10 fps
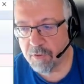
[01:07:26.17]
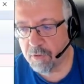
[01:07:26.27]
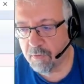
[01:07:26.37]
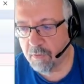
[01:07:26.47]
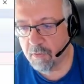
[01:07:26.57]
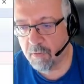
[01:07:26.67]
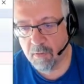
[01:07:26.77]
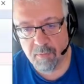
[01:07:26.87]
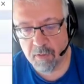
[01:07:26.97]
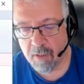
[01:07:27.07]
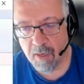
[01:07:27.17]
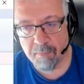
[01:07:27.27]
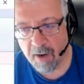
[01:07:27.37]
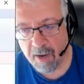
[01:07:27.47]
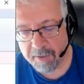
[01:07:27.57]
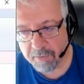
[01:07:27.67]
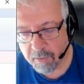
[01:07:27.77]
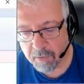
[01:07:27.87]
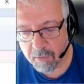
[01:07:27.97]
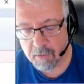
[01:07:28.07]
which will combine
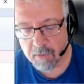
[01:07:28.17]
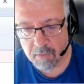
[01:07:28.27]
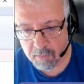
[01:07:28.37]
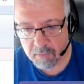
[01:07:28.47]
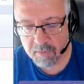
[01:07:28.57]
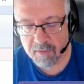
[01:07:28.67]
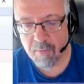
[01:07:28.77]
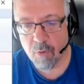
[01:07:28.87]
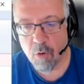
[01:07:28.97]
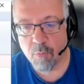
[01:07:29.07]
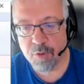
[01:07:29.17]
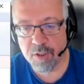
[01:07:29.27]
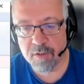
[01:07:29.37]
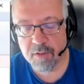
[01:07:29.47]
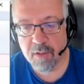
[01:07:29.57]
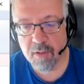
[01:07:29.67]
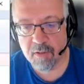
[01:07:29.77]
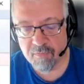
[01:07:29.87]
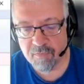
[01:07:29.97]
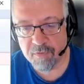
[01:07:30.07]
some objects
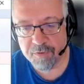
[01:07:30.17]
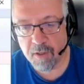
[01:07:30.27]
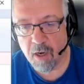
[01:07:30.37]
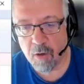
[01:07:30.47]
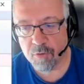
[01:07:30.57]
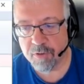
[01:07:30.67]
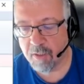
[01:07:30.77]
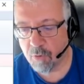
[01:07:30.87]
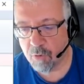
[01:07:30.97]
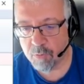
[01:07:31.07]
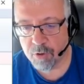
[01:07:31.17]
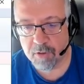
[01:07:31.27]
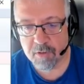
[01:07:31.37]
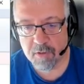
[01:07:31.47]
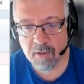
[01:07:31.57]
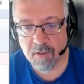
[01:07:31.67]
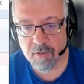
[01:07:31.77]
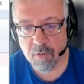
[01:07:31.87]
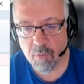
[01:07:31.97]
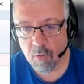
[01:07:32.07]
and filter out some objects, and
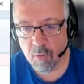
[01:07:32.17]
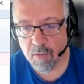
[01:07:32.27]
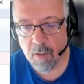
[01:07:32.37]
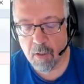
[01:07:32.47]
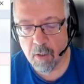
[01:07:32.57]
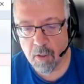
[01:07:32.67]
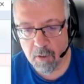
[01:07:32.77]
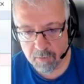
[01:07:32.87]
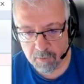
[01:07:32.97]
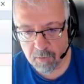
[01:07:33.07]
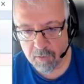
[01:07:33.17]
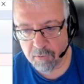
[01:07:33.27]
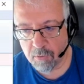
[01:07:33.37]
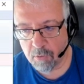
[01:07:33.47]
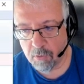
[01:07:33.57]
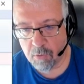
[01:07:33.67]
so on. And